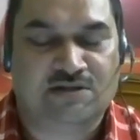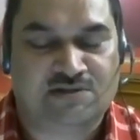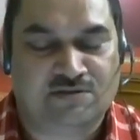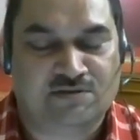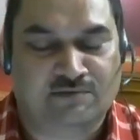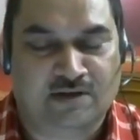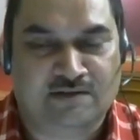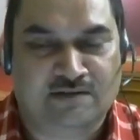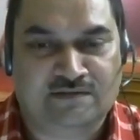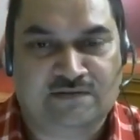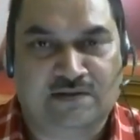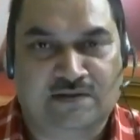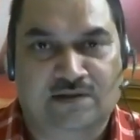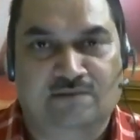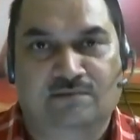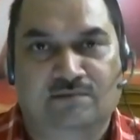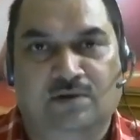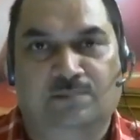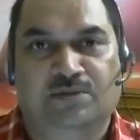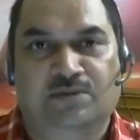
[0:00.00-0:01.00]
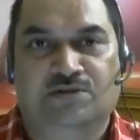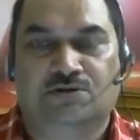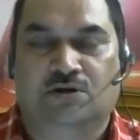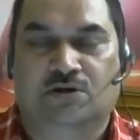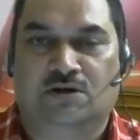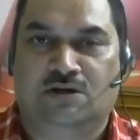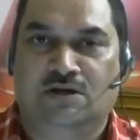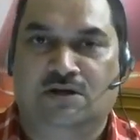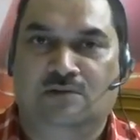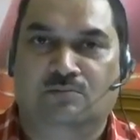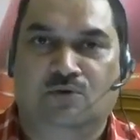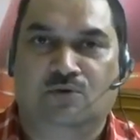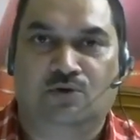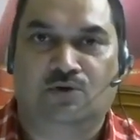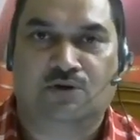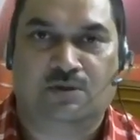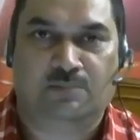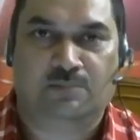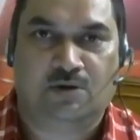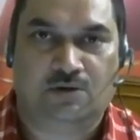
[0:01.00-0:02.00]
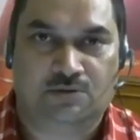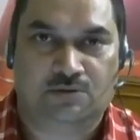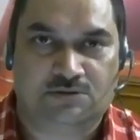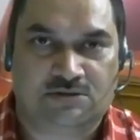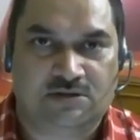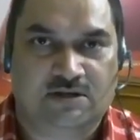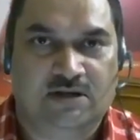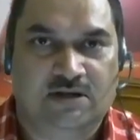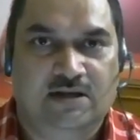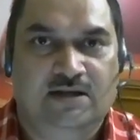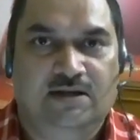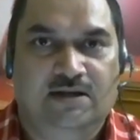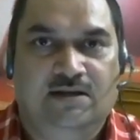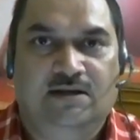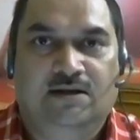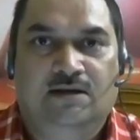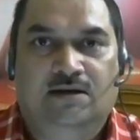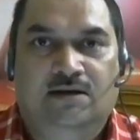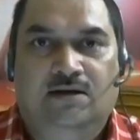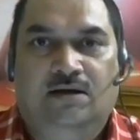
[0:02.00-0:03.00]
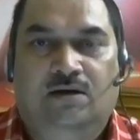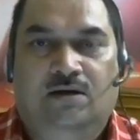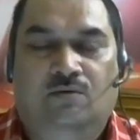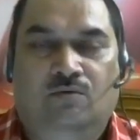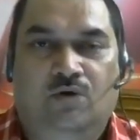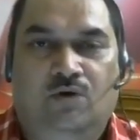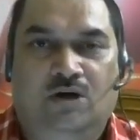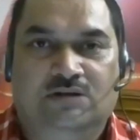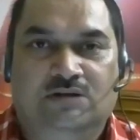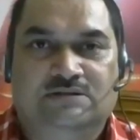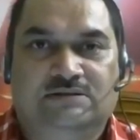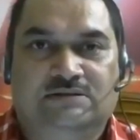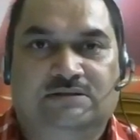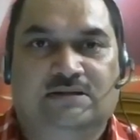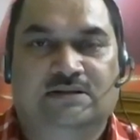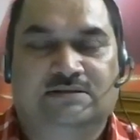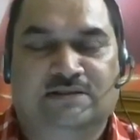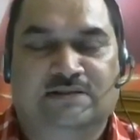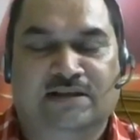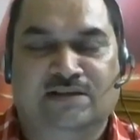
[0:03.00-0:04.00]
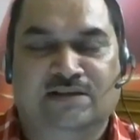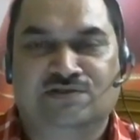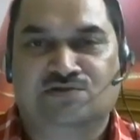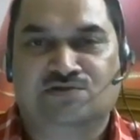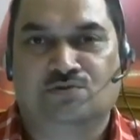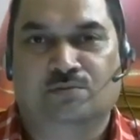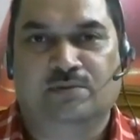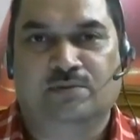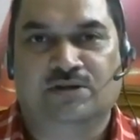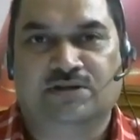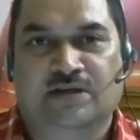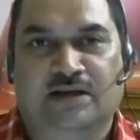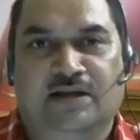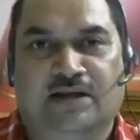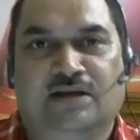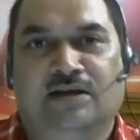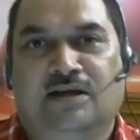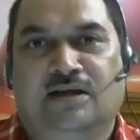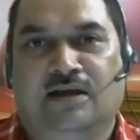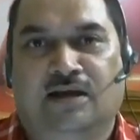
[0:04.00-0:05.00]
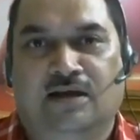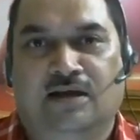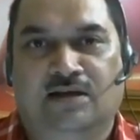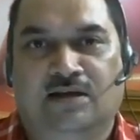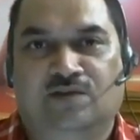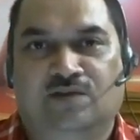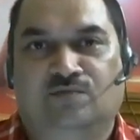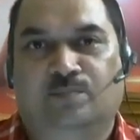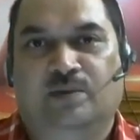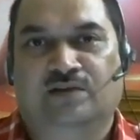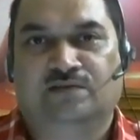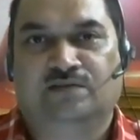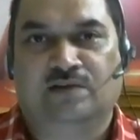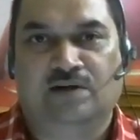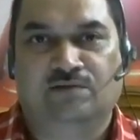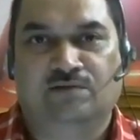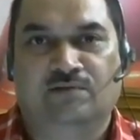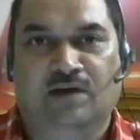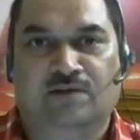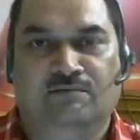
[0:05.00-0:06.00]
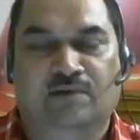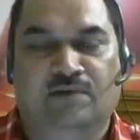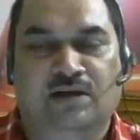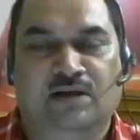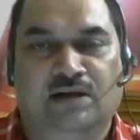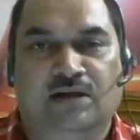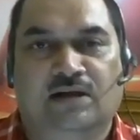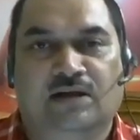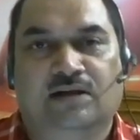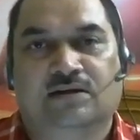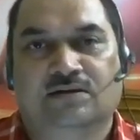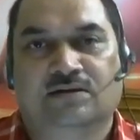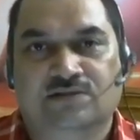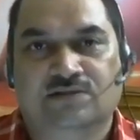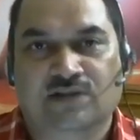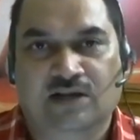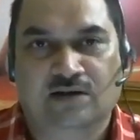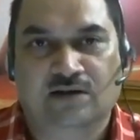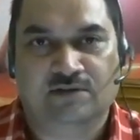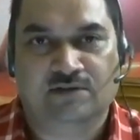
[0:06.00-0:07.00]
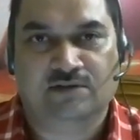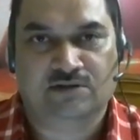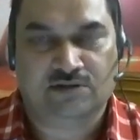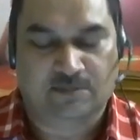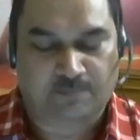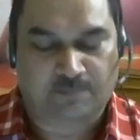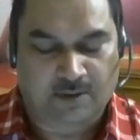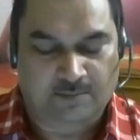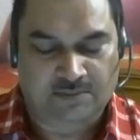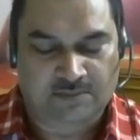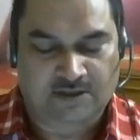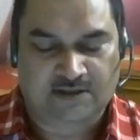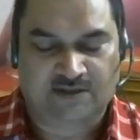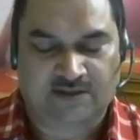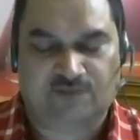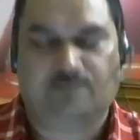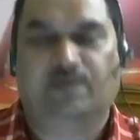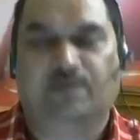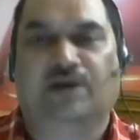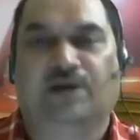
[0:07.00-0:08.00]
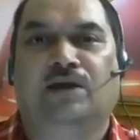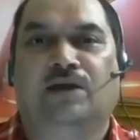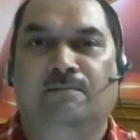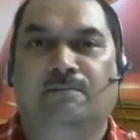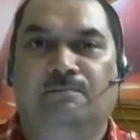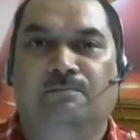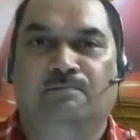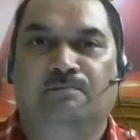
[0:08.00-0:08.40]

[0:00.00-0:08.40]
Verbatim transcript: Stevenson will be talking more about what the things to be taken care, especially when we deal with the public speaking.